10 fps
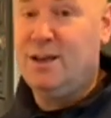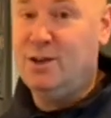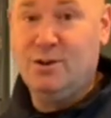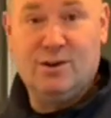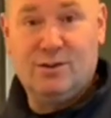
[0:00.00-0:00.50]

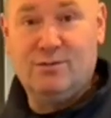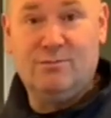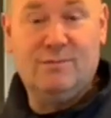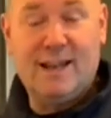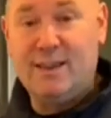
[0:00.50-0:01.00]
You
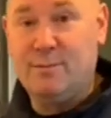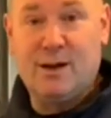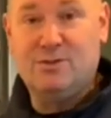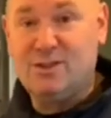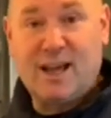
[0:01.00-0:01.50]
can let them
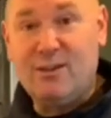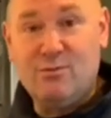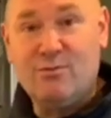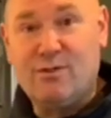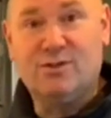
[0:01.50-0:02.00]
go
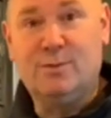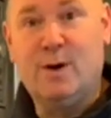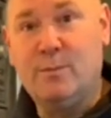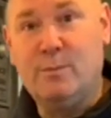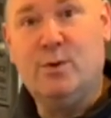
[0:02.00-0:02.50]
stale, crush them
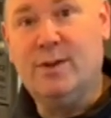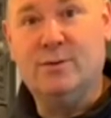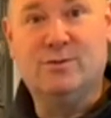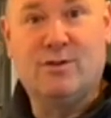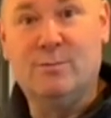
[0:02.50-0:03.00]
up and put
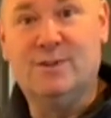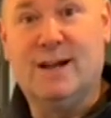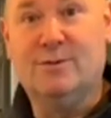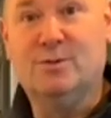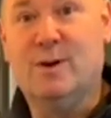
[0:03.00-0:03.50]
those crumbs
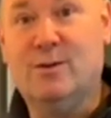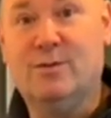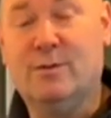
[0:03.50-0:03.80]
out as well.